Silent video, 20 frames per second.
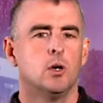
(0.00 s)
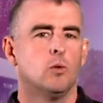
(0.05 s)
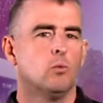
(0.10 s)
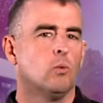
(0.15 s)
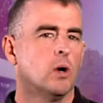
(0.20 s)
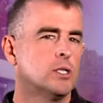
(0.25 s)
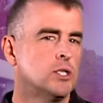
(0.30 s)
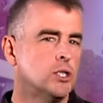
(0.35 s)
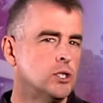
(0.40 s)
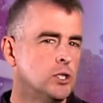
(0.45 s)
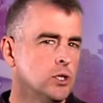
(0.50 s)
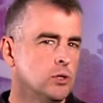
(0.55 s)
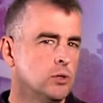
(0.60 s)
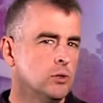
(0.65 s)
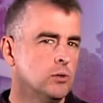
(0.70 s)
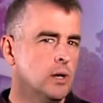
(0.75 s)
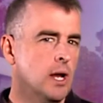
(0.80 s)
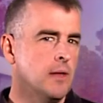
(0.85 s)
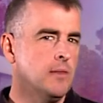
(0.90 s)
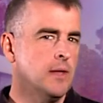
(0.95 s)
Once
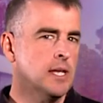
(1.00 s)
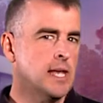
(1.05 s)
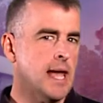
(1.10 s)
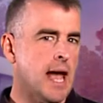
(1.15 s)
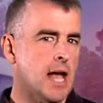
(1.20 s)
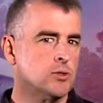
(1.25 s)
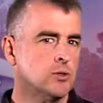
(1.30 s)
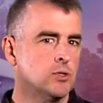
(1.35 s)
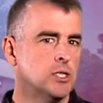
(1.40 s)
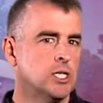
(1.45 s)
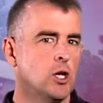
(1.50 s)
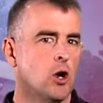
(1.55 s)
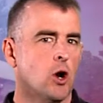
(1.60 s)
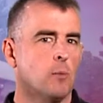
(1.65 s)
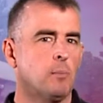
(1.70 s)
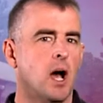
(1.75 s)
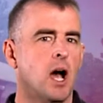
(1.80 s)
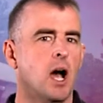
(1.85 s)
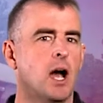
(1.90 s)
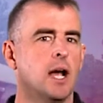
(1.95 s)
you and the casualty are
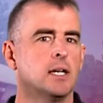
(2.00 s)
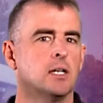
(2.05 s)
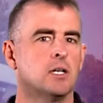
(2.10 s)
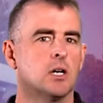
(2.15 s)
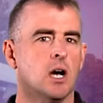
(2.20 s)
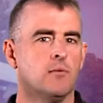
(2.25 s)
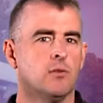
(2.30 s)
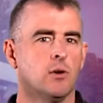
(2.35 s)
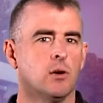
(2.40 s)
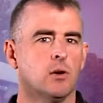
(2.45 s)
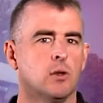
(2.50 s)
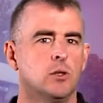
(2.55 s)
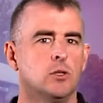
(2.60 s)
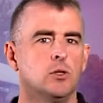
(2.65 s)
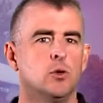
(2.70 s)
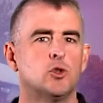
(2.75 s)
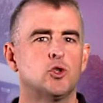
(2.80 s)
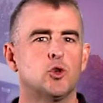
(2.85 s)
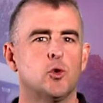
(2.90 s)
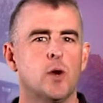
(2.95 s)
behind cover,
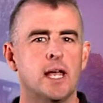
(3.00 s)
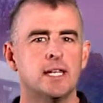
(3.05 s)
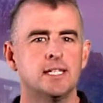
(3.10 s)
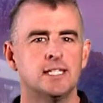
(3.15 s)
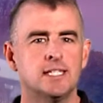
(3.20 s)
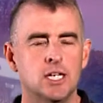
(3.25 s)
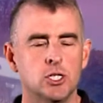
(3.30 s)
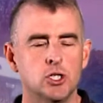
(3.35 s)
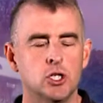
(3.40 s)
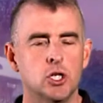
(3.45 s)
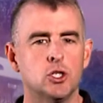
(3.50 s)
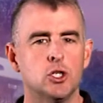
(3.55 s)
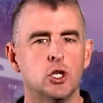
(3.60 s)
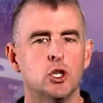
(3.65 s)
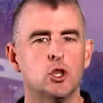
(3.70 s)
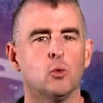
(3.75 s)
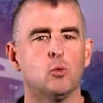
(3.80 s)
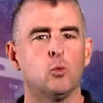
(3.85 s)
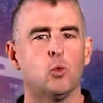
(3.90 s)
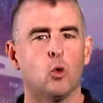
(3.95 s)
you transition to
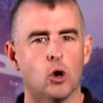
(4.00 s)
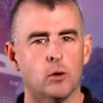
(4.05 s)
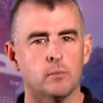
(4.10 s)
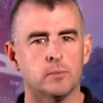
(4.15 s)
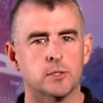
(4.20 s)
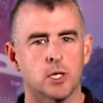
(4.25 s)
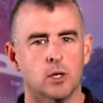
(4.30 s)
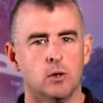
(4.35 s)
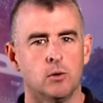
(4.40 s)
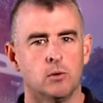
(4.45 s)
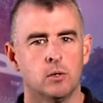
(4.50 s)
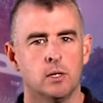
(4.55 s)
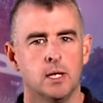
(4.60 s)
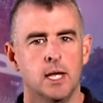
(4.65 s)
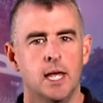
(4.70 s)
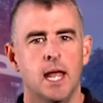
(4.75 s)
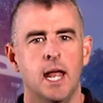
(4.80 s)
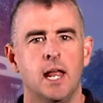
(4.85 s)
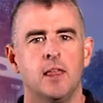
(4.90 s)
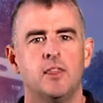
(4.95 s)
the warm zone.
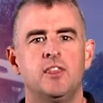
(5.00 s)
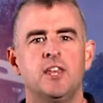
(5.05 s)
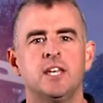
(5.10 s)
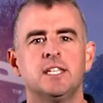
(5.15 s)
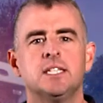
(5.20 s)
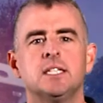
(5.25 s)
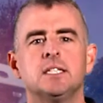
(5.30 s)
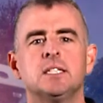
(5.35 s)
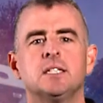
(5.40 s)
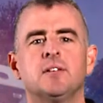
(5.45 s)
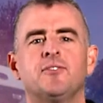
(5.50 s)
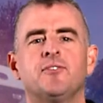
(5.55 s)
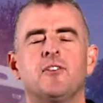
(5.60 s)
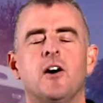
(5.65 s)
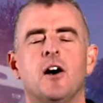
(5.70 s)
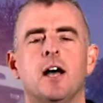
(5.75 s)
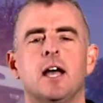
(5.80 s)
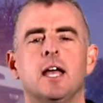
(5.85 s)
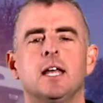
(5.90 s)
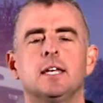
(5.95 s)
This is
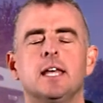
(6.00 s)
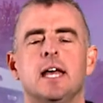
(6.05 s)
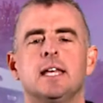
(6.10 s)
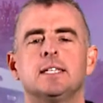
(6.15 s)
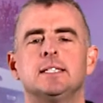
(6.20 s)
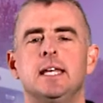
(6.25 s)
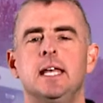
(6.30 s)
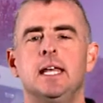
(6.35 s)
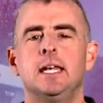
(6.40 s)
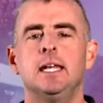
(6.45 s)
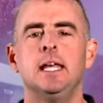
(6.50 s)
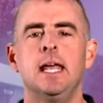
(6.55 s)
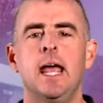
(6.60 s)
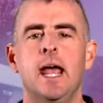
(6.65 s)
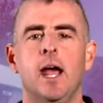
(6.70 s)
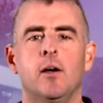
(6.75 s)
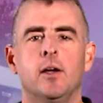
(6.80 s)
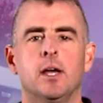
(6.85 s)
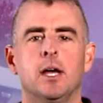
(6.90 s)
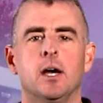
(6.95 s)
defined as any
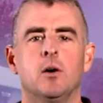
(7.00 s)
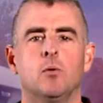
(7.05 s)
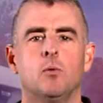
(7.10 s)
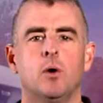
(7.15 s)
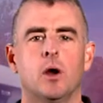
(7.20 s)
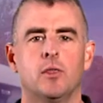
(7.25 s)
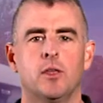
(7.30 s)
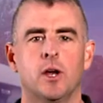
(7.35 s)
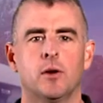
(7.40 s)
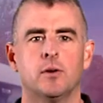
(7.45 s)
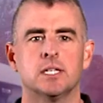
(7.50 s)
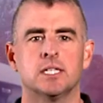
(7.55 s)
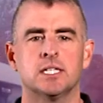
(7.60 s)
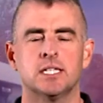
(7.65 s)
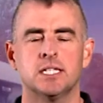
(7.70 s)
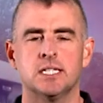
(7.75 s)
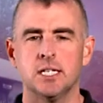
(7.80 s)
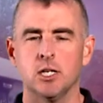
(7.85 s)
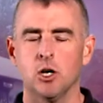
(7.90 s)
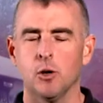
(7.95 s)
area where there is
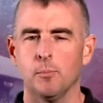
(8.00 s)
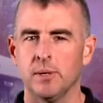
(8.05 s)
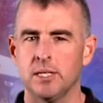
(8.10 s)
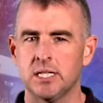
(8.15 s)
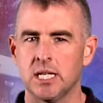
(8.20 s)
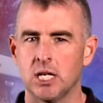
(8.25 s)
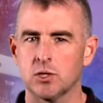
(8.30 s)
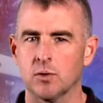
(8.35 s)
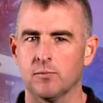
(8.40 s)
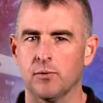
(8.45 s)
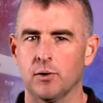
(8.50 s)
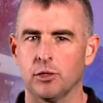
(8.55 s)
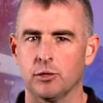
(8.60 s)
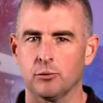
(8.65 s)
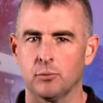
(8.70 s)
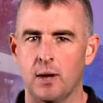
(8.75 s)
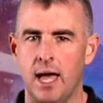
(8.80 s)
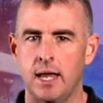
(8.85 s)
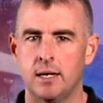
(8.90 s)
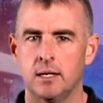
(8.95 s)
still potential for
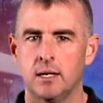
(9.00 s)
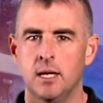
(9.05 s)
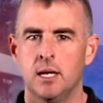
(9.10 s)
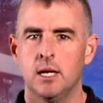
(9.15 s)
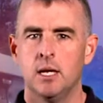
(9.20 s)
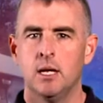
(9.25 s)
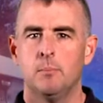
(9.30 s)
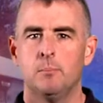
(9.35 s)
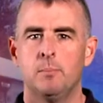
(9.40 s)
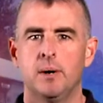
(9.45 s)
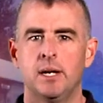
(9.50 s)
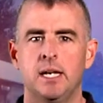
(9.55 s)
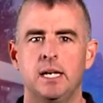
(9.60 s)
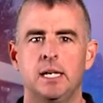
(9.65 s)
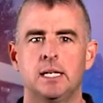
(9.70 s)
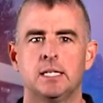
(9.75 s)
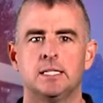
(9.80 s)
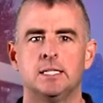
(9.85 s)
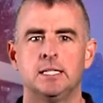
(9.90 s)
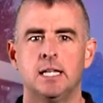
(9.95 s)
threat, but it
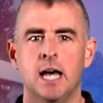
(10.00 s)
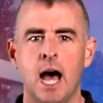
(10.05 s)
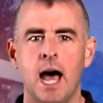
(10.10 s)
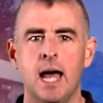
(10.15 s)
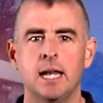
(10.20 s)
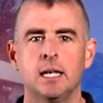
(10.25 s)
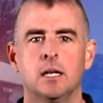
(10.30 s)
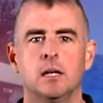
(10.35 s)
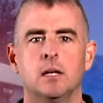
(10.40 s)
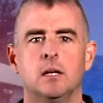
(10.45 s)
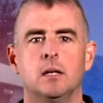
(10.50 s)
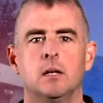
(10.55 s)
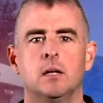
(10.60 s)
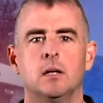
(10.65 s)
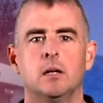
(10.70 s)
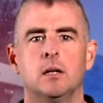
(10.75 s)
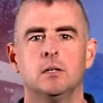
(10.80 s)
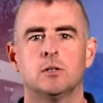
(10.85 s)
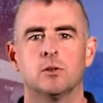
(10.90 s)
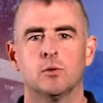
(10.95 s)
is not
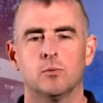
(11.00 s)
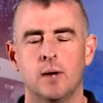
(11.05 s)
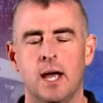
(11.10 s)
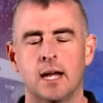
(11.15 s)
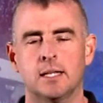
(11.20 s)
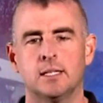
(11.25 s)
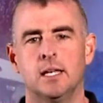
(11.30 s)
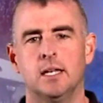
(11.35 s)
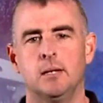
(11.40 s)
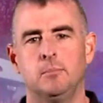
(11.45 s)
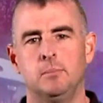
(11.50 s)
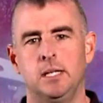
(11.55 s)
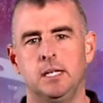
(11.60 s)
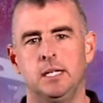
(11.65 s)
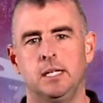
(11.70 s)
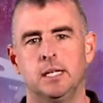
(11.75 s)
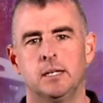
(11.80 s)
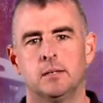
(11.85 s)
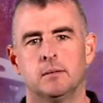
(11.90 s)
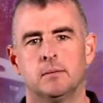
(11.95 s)
direct and
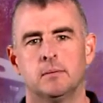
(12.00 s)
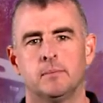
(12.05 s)
immediate.